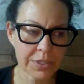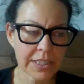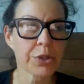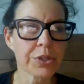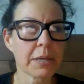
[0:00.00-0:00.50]
it
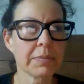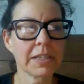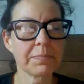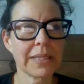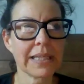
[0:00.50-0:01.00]
was this
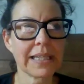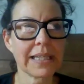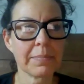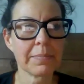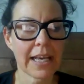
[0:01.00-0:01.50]
concept that's
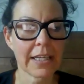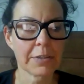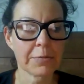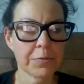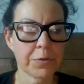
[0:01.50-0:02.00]
been in
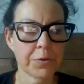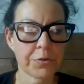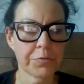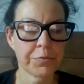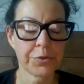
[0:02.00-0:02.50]
my head
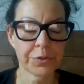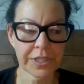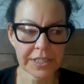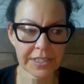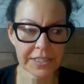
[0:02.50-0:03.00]
for a
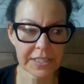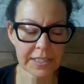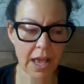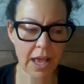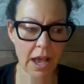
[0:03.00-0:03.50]
few
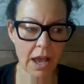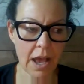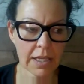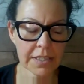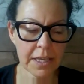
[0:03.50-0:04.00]
years.
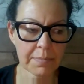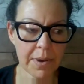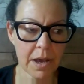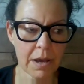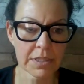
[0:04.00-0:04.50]
I
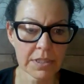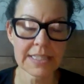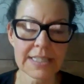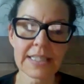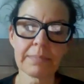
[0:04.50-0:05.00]
heard
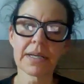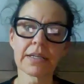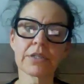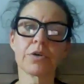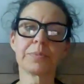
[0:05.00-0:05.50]
about
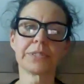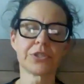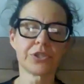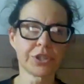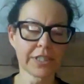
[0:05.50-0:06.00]
similar
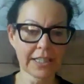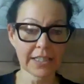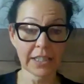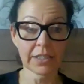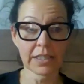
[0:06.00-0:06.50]

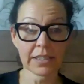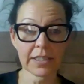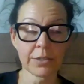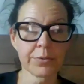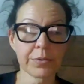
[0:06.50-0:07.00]
competition in
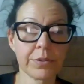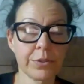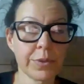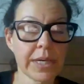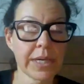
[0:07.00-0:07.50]
the
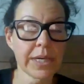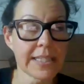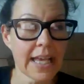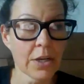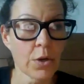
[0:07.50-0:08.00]

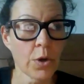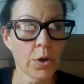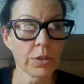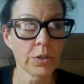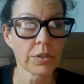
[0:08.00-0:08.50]
US
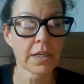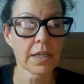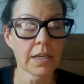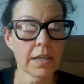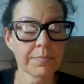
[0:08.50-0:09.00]

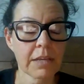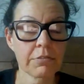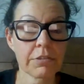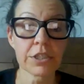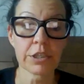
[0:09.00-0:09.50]
called
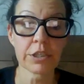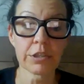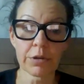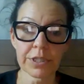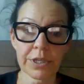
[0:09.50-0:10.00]

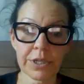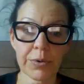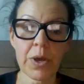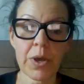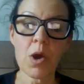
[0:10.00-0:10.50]
Rescue
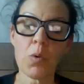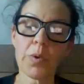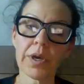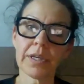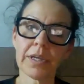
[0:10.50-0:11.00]
Rodeo,